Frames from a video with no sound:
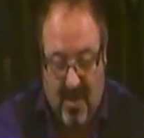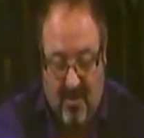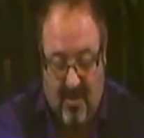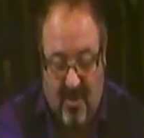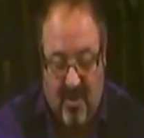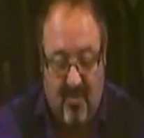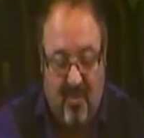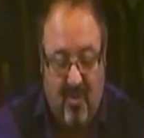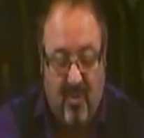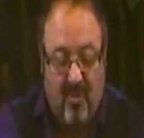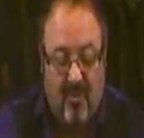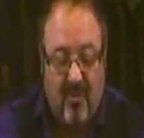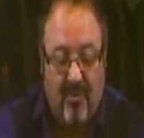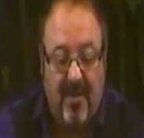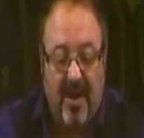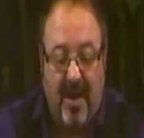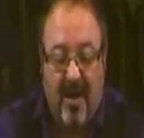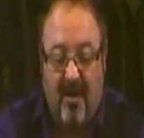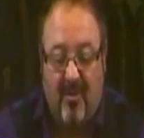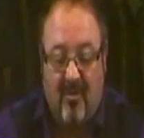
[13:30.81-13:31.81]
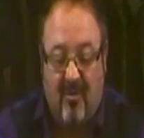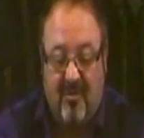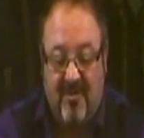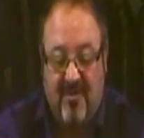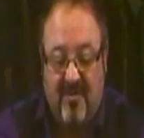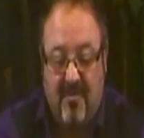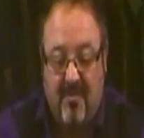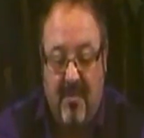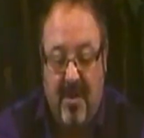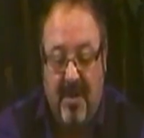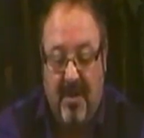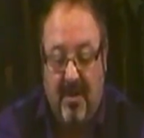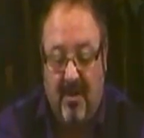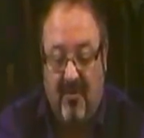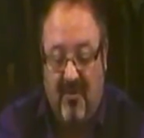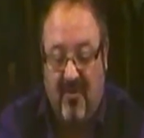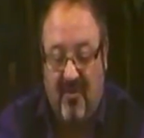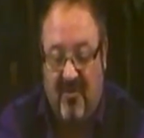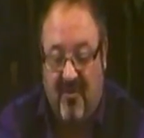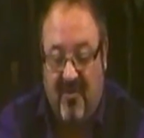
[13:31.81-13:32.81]
I'm going to put that across the
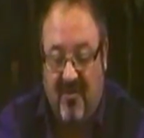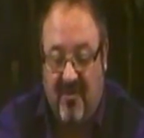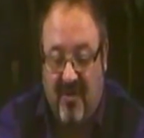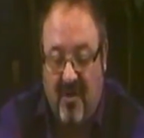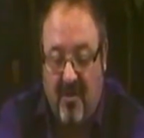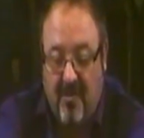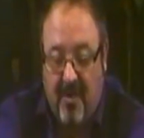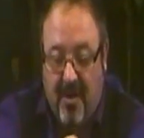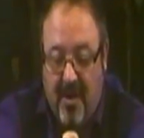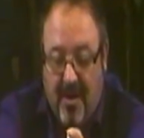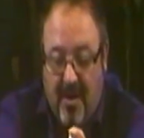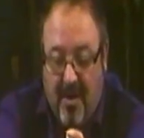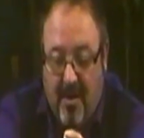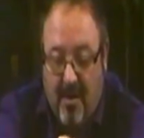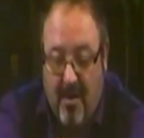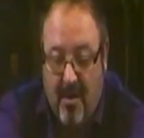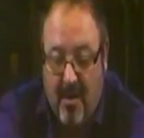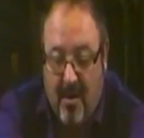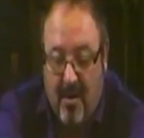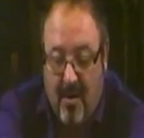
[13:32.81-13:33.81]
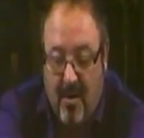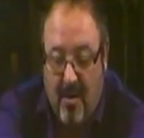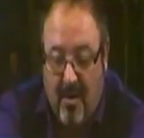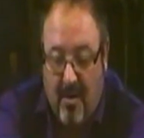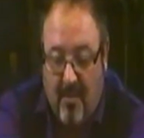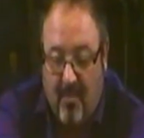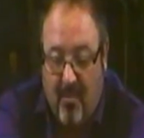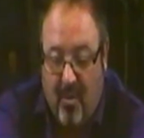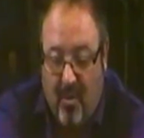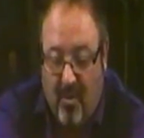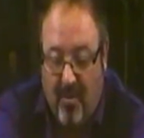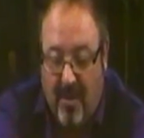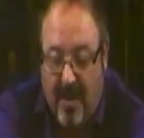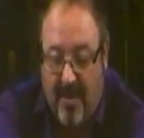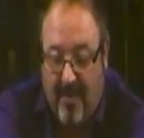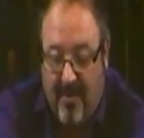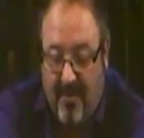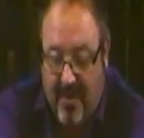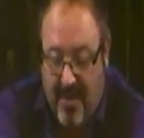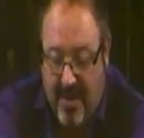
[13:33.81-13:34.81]
middle just to show you put
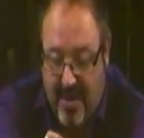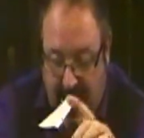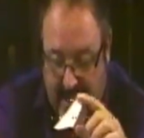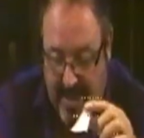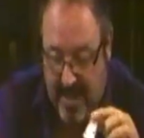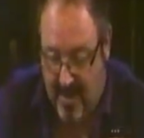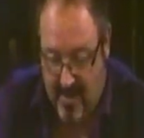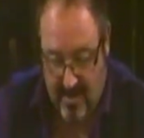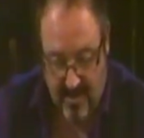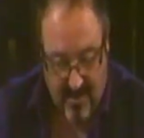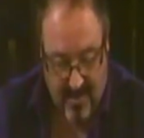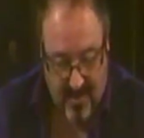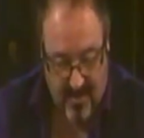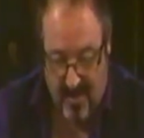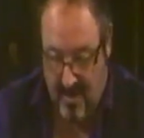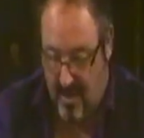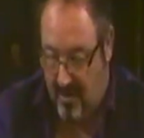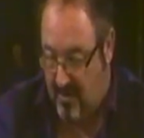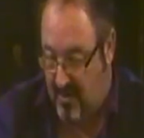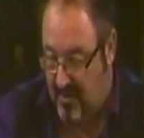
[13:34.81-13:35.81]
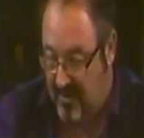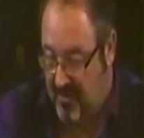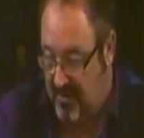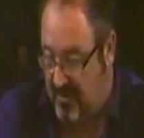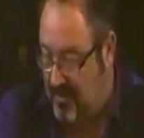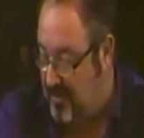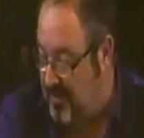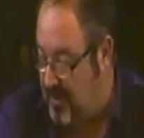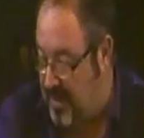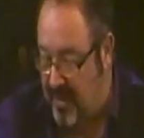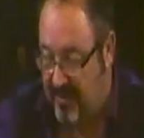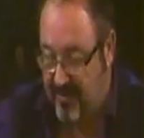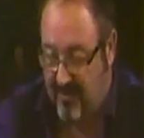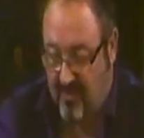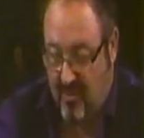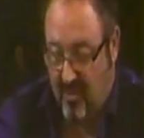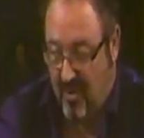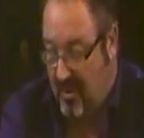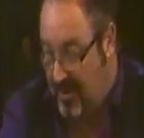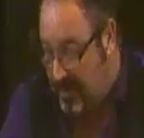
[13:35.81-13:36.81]
that there I'm going to do the
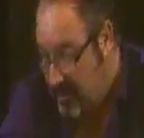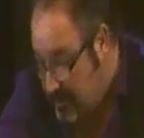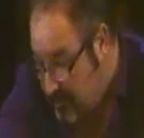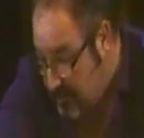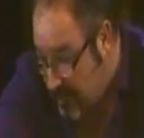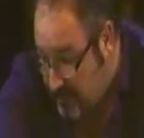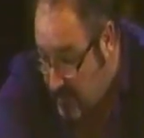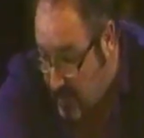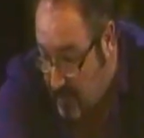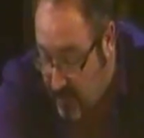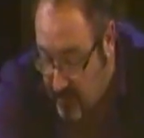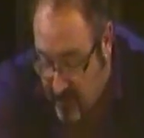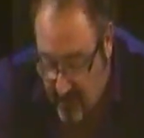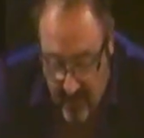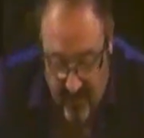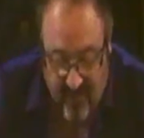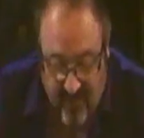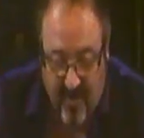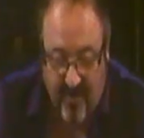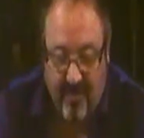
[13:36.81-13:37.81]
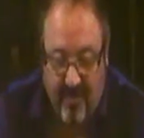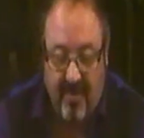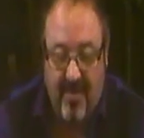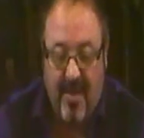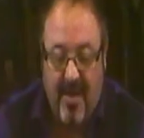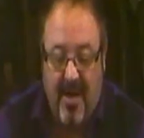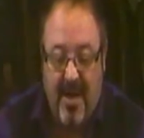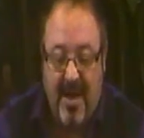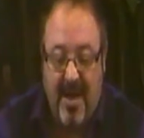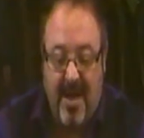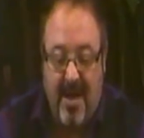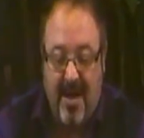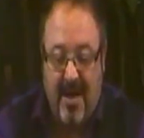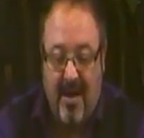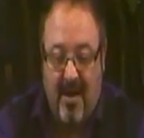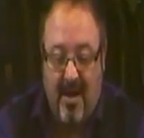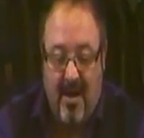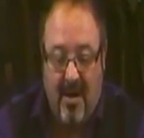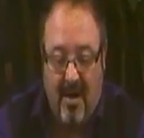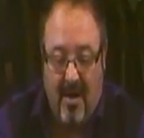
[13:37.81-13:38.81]
next one I've got one just over there
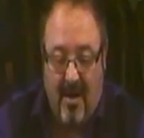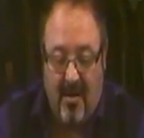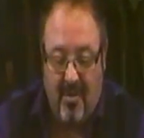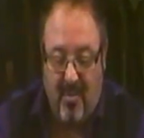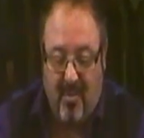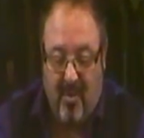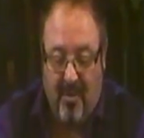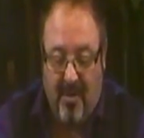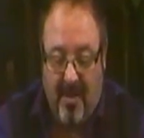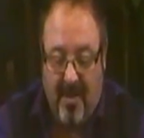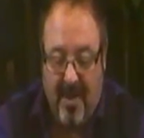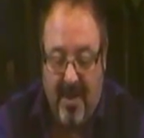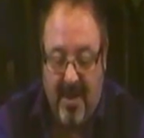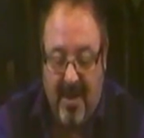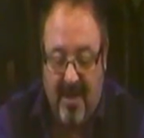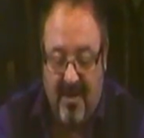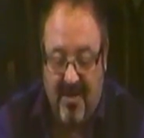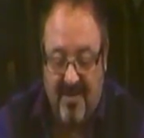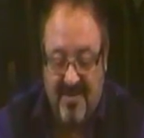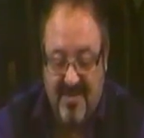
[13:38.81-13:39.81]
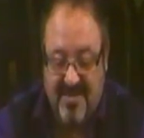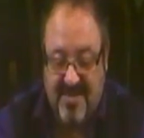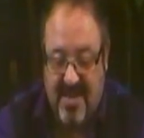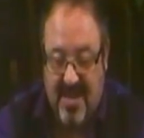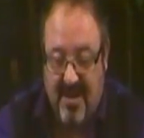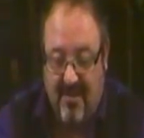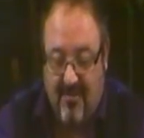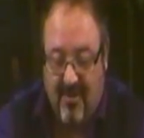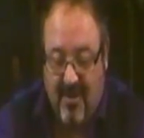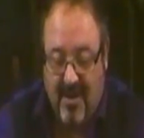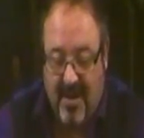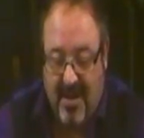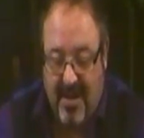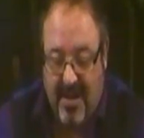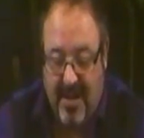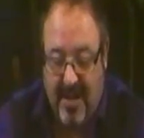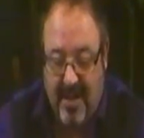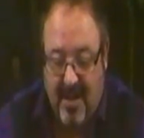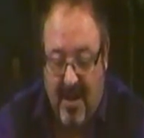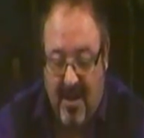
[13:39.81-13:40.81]
I'm going to put that there you can see
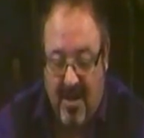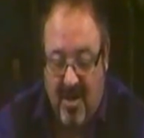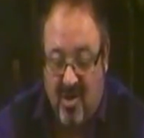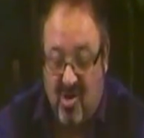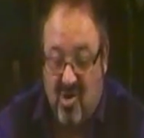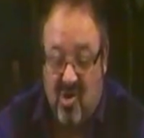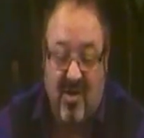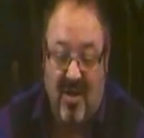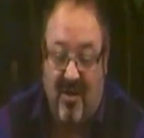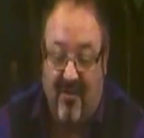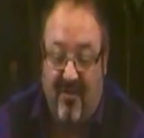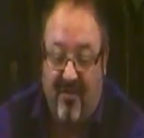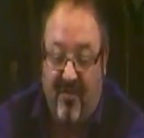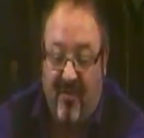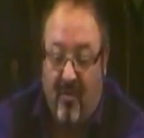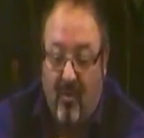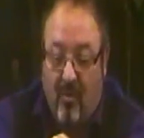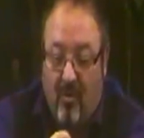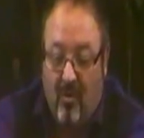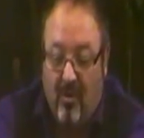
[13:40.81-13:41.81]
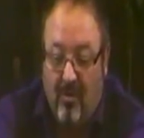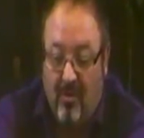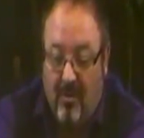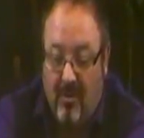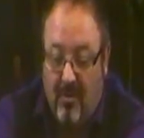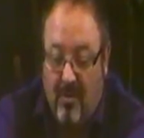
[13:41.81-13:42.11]
really you should have four